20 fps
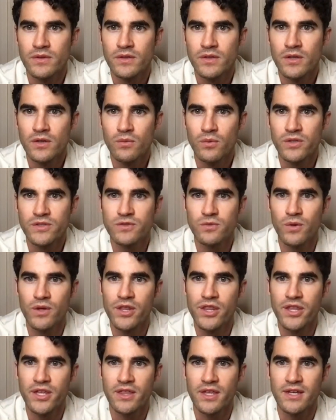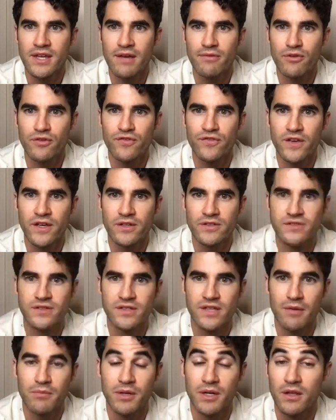What's one thing that never fails to
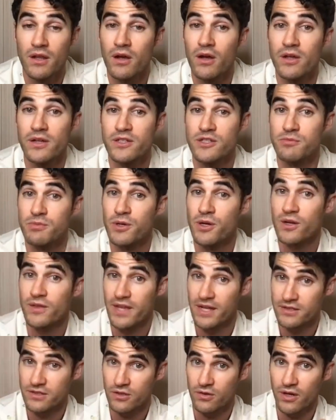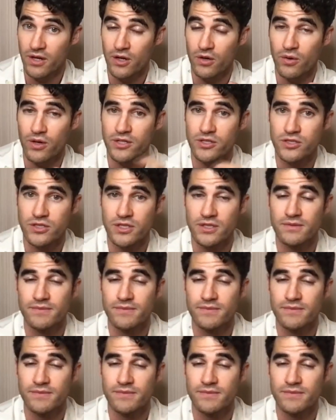get me in the holiday spirit? That's a great question.